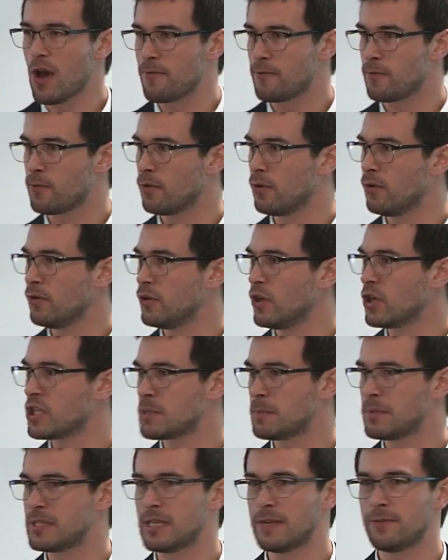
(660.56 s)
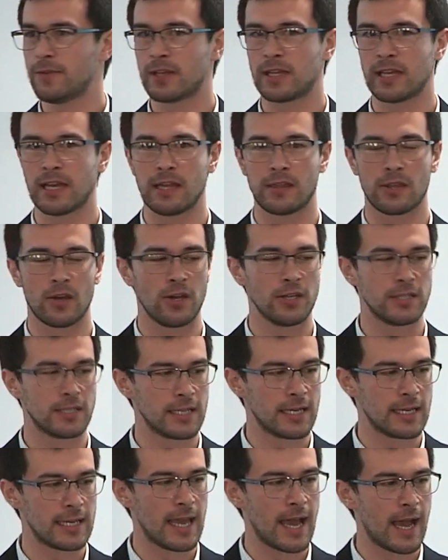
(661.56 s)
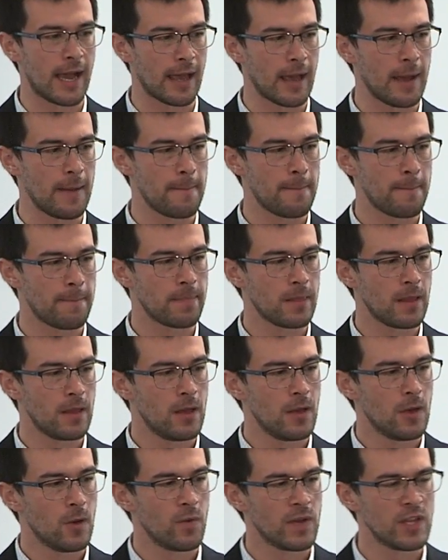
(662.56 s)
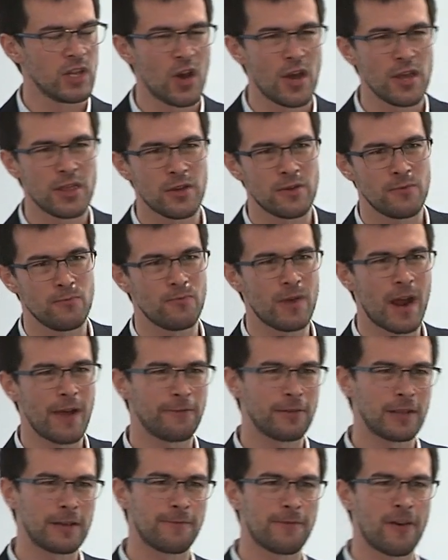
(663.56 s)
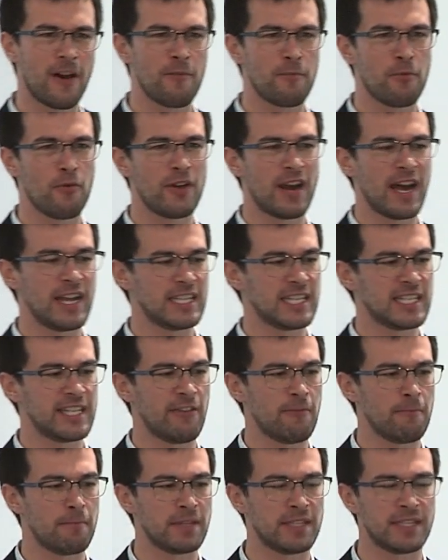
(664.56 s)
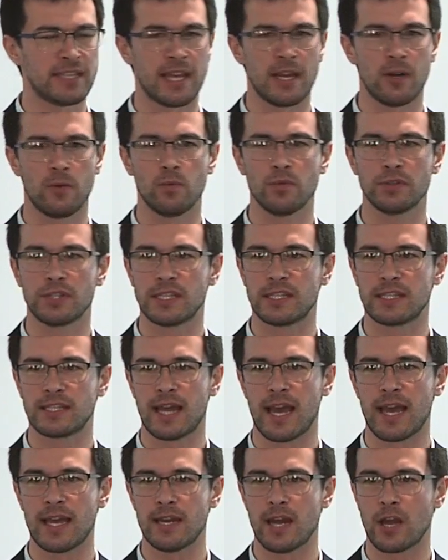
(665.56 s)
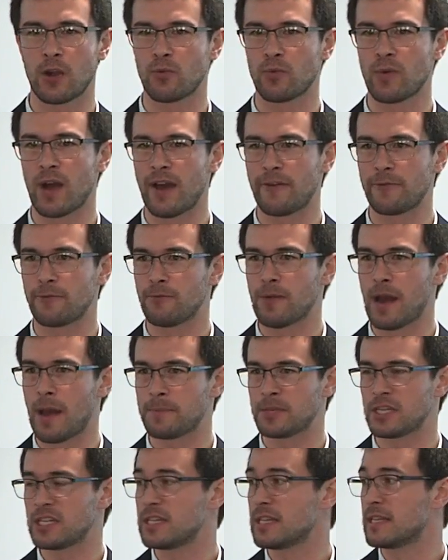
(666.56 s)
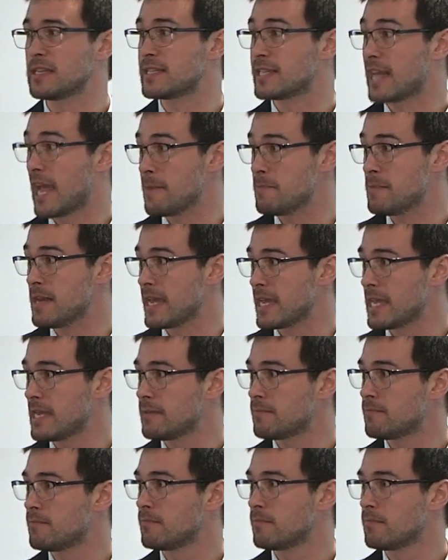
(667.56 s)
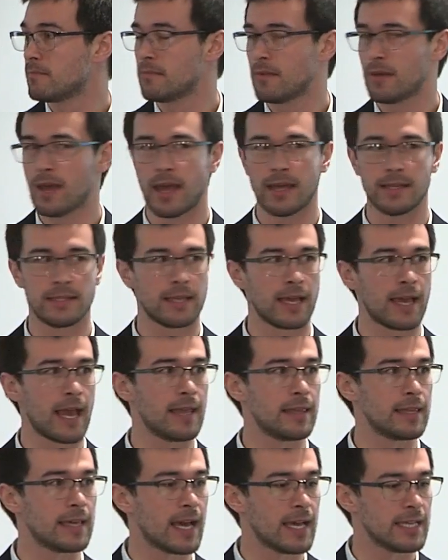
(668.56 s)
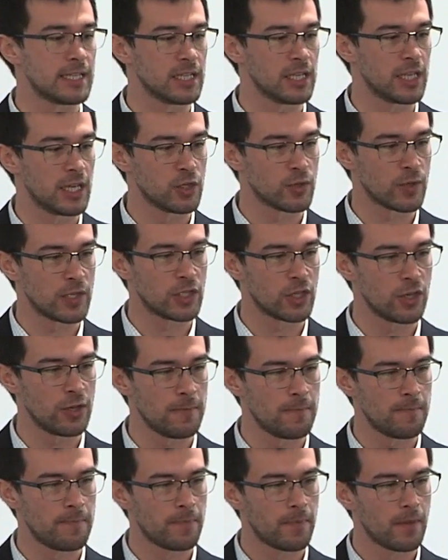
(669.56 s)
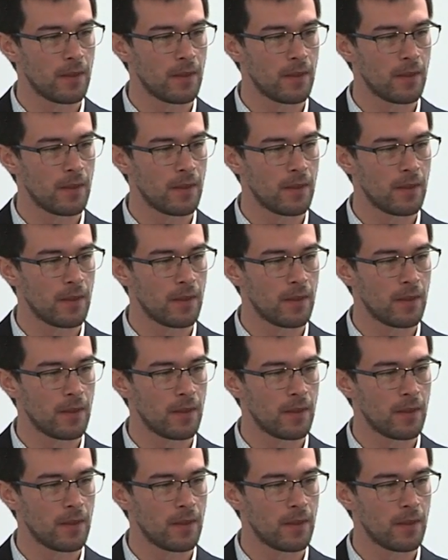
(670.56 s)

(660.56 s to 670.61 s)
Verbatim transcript: overall, not specifically at those that are younger, we know that roughly 5.8 to 7% will sustain a graft rupture to the same knee as they had the ACL injury to.